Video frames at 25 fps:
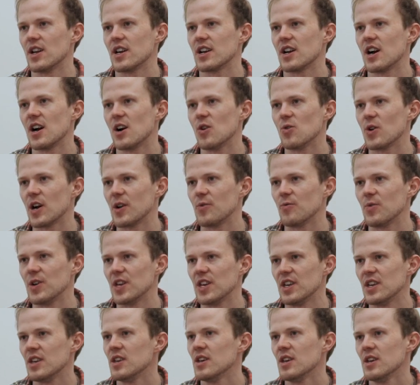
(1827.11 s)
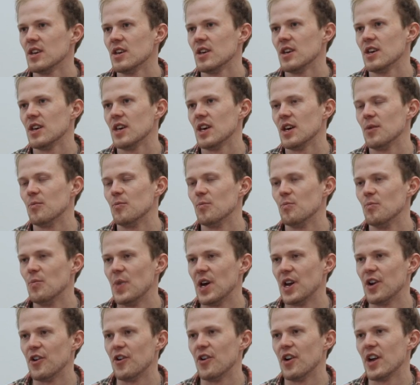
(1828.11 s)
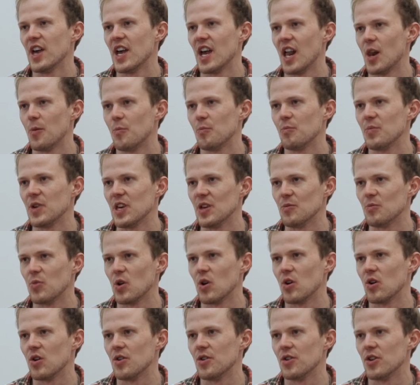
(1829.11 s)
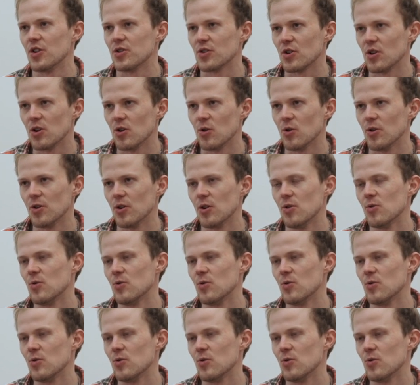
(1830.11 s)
Like how can we better help people not all,